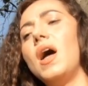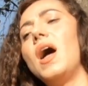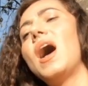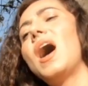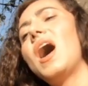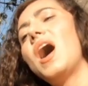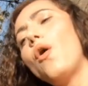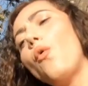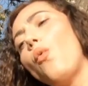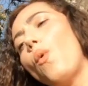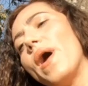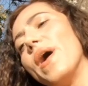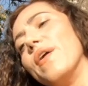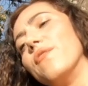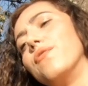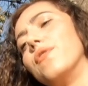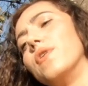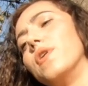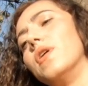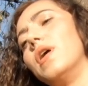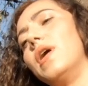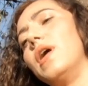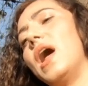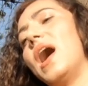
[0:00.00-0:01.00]

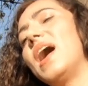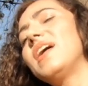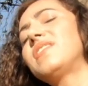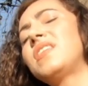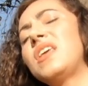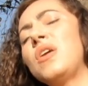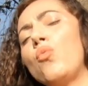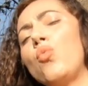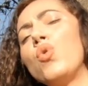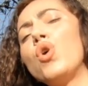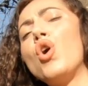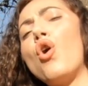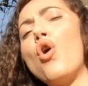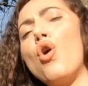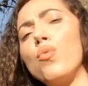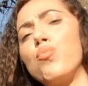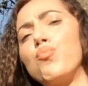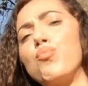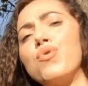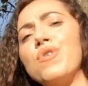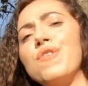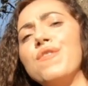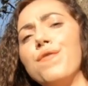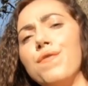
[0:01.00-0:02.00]
However, I think we all
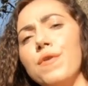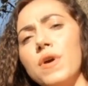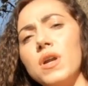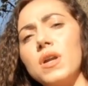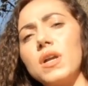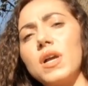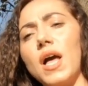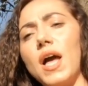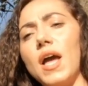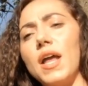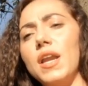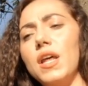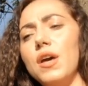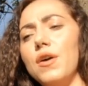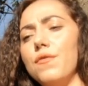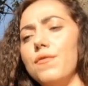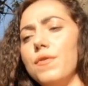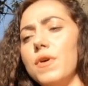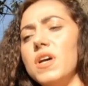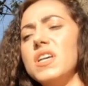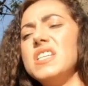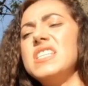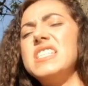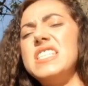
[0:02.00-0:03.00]
prefer kind
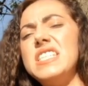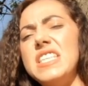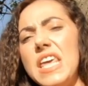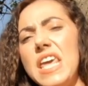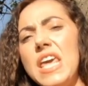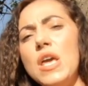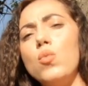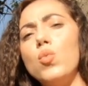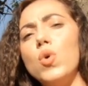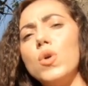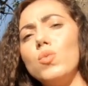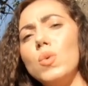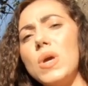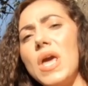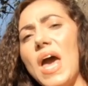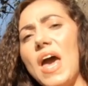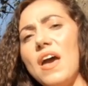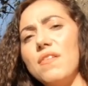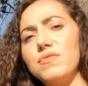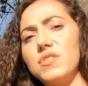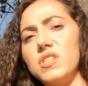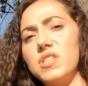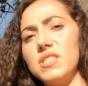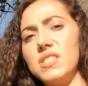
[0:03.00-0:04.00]
of saying what we
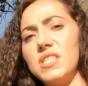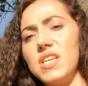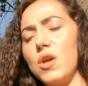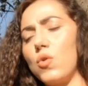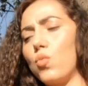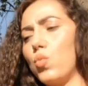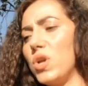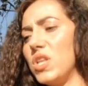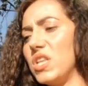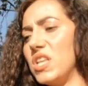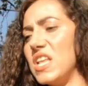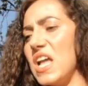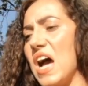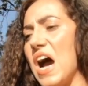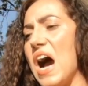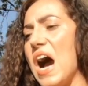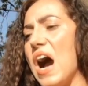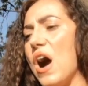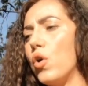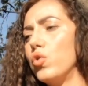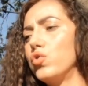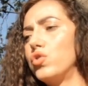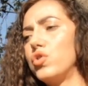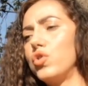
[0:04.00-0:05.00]
have to say
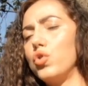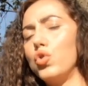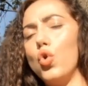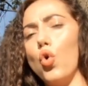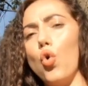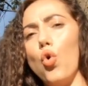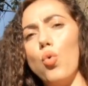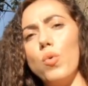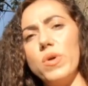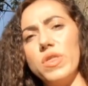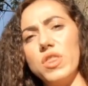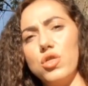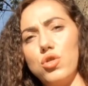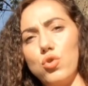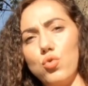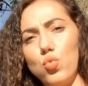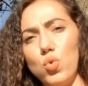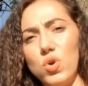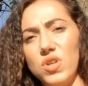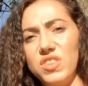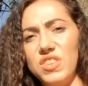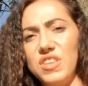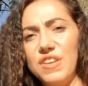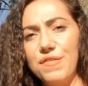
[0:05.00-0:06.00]
without going
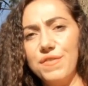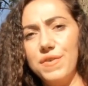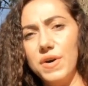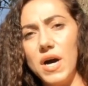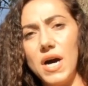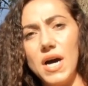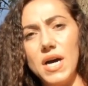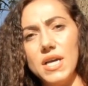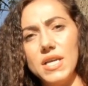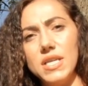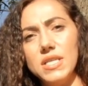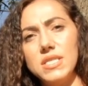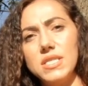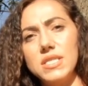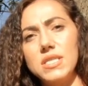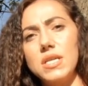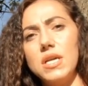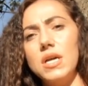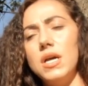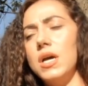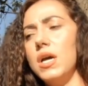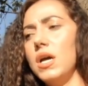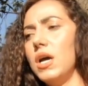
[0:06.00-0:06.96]
through a device